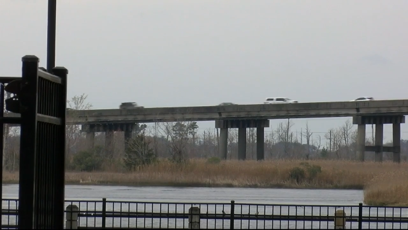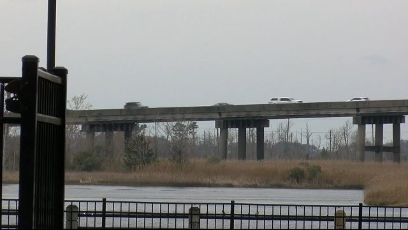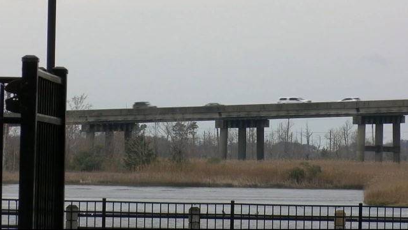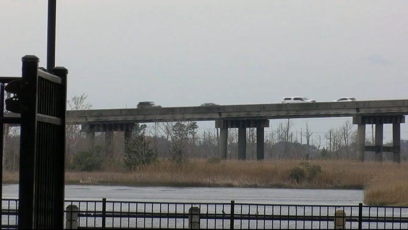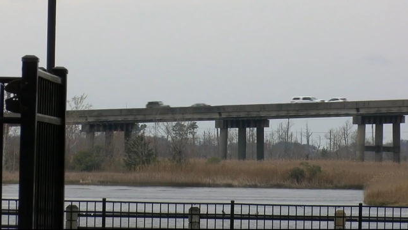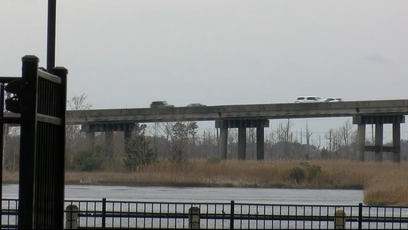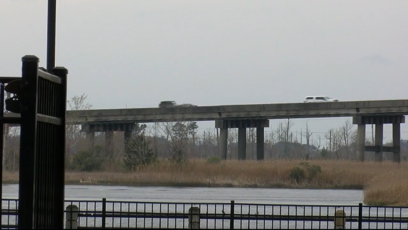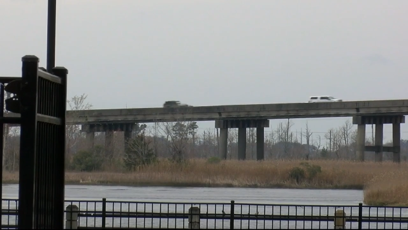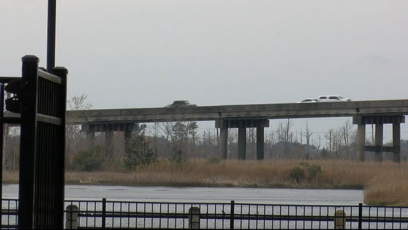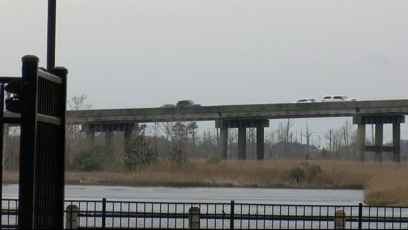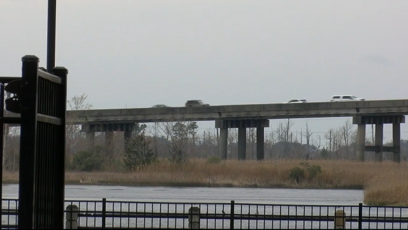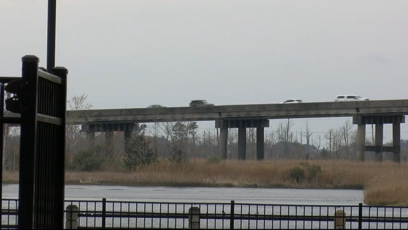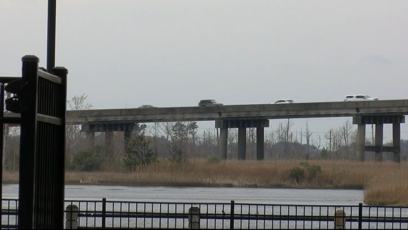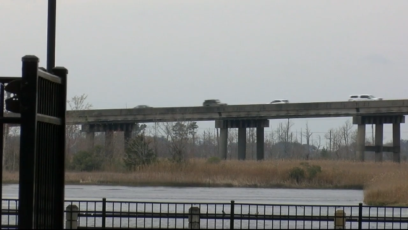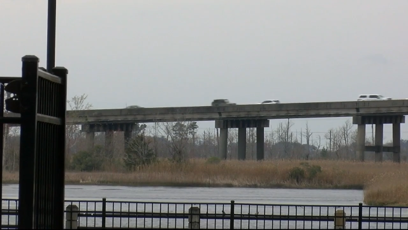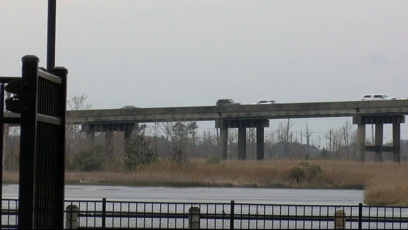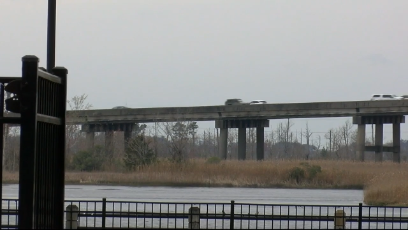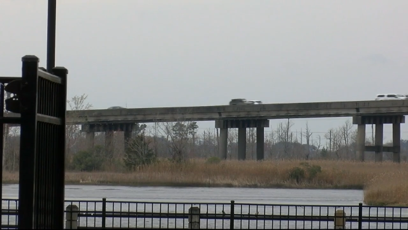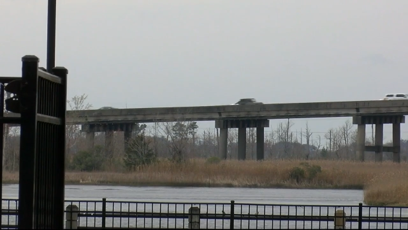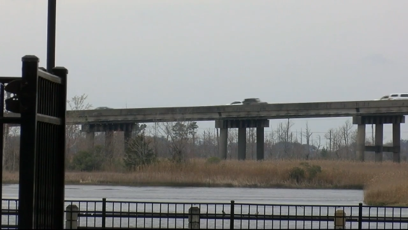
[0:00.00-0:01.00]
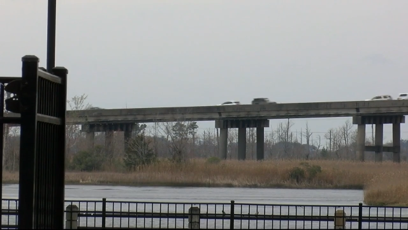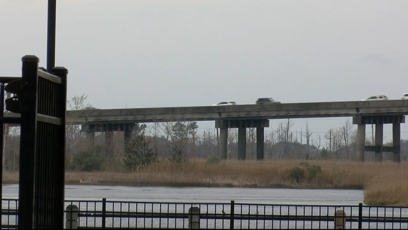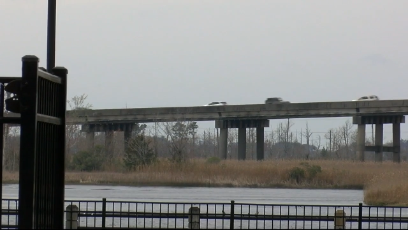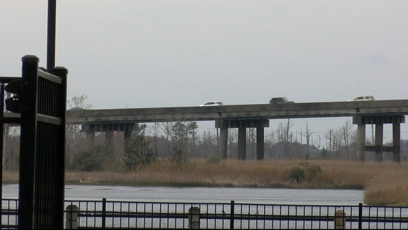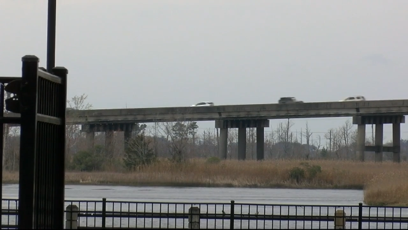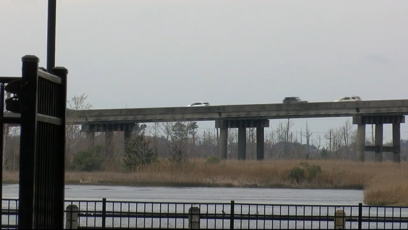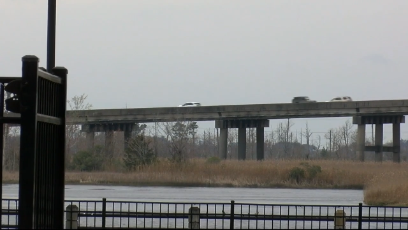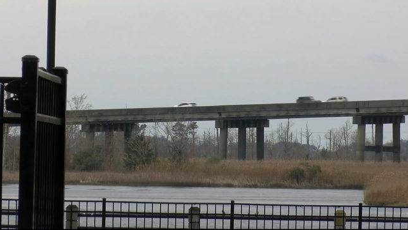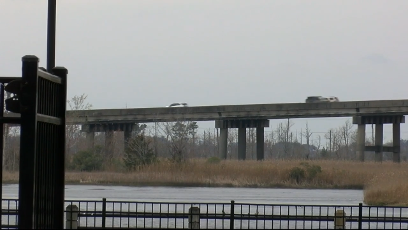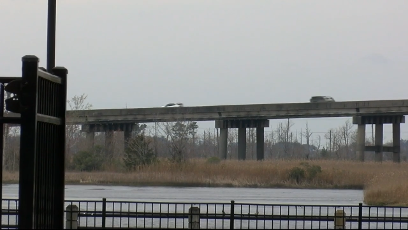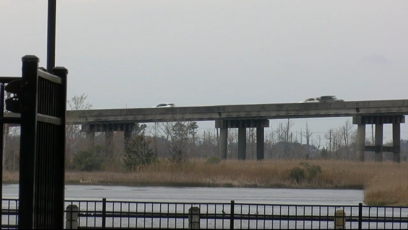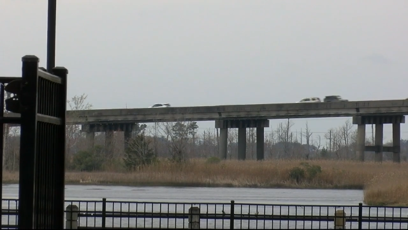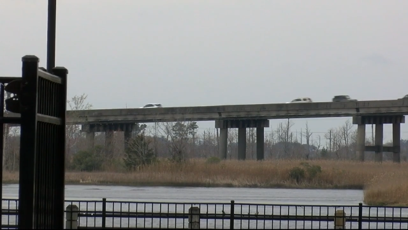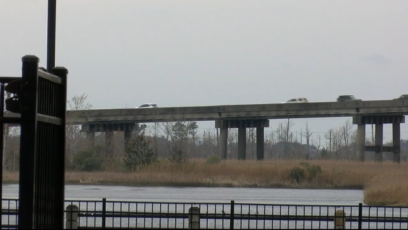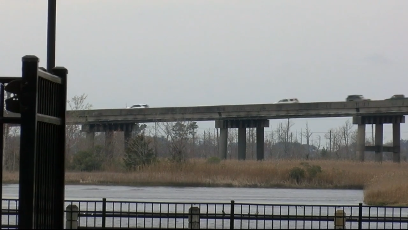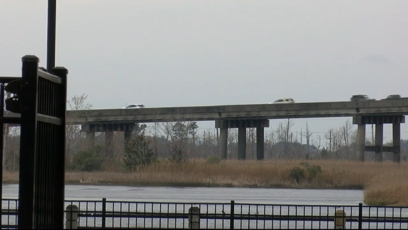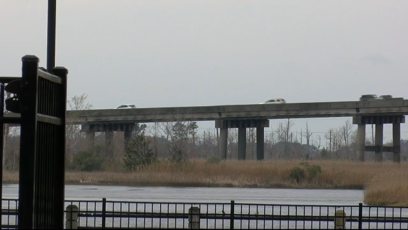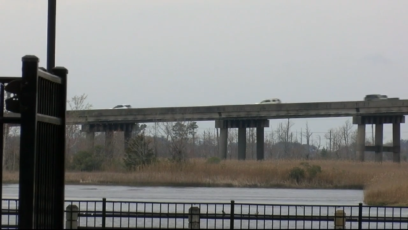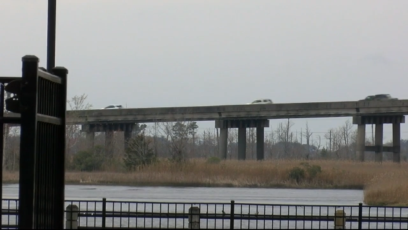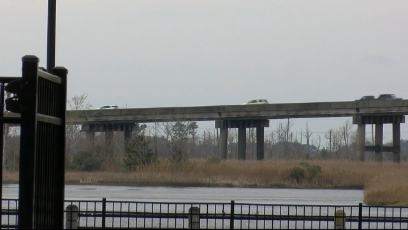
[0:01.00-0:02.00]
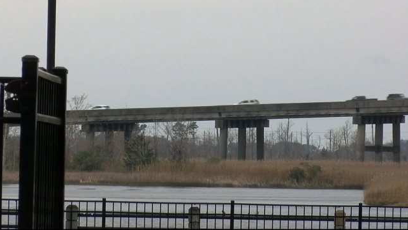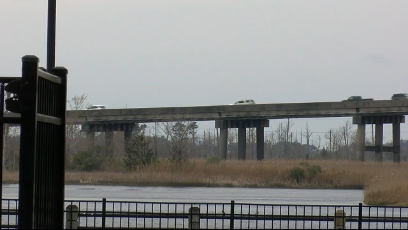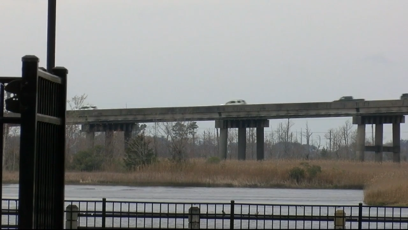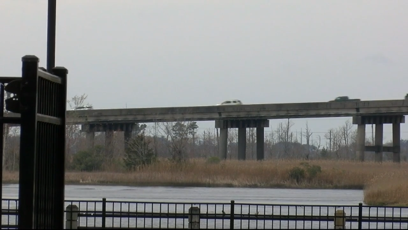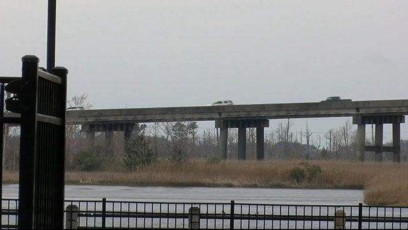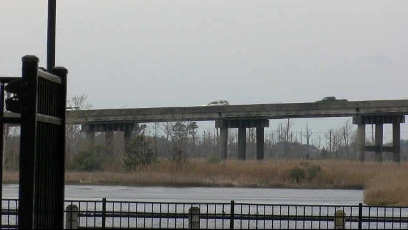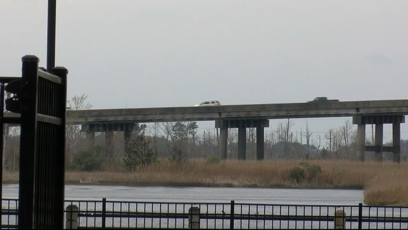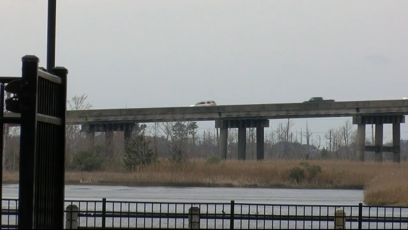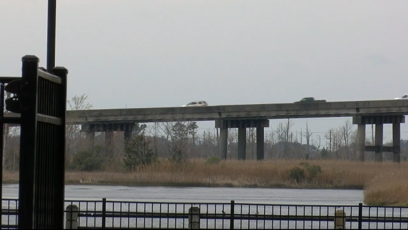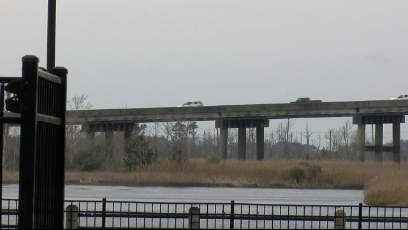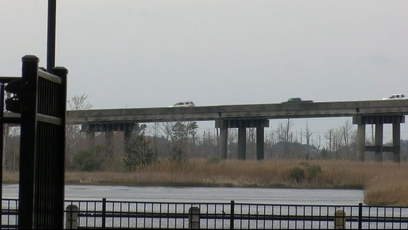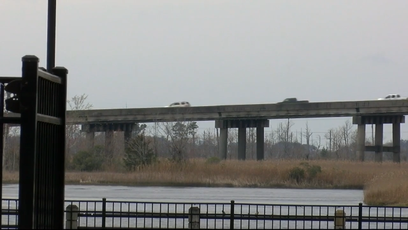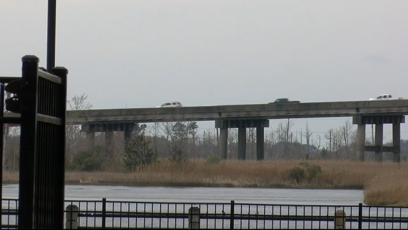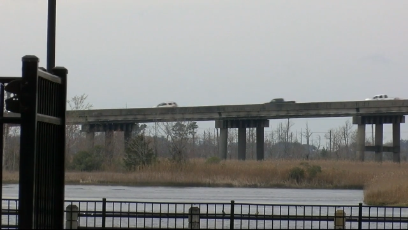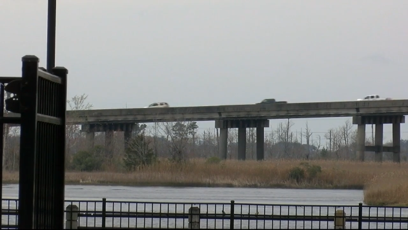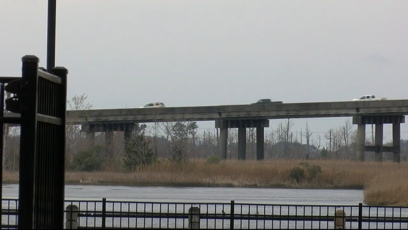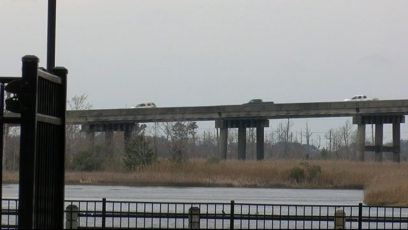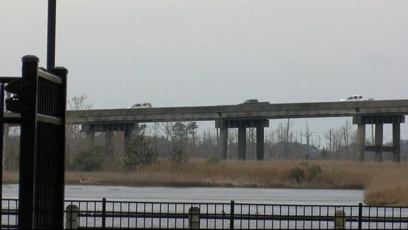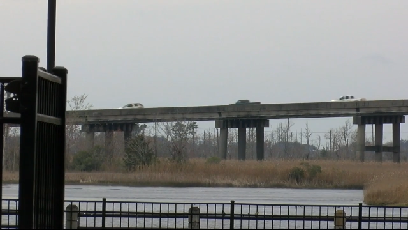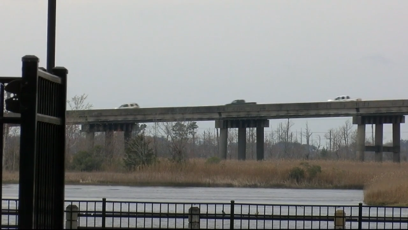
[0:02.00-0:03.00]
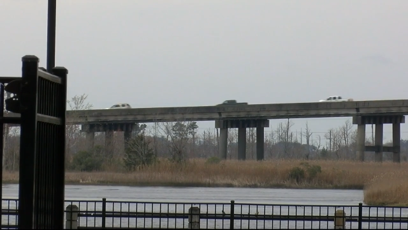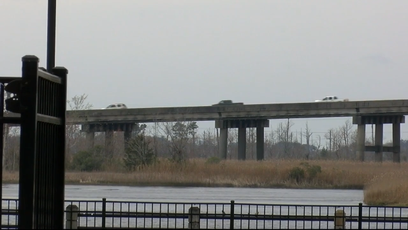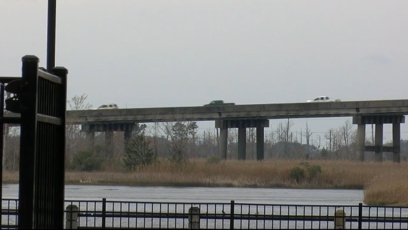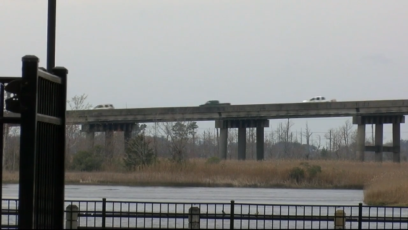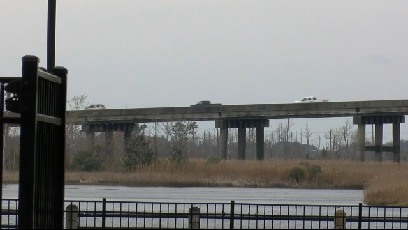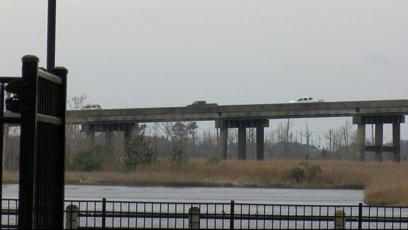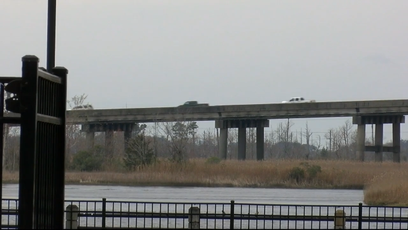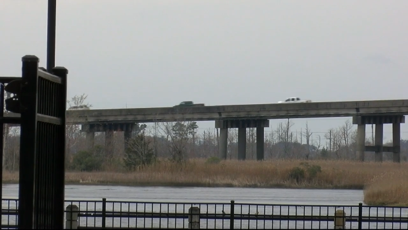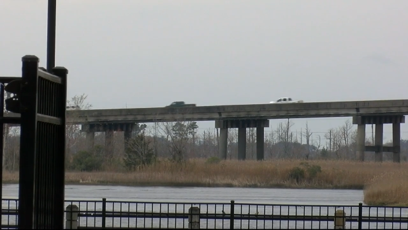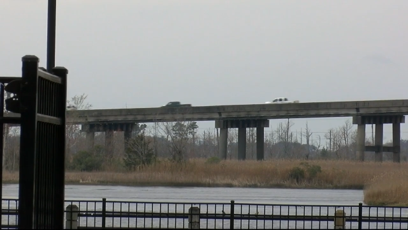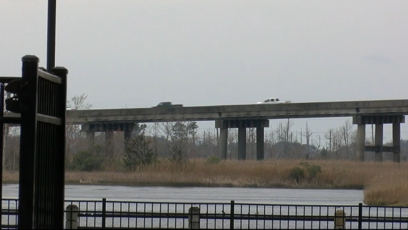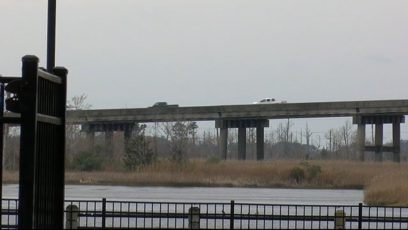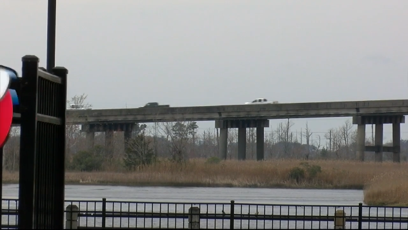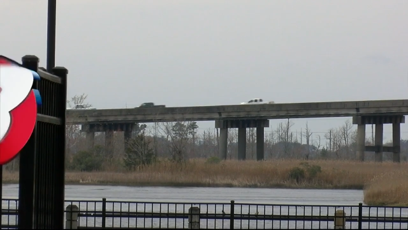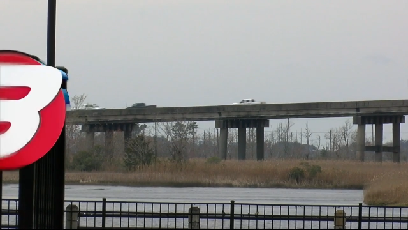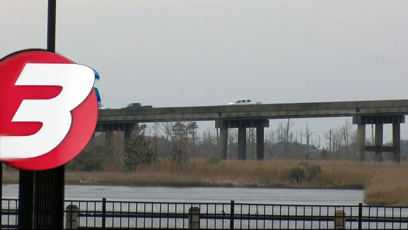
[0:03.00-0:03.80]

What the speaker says: (no speaker visible)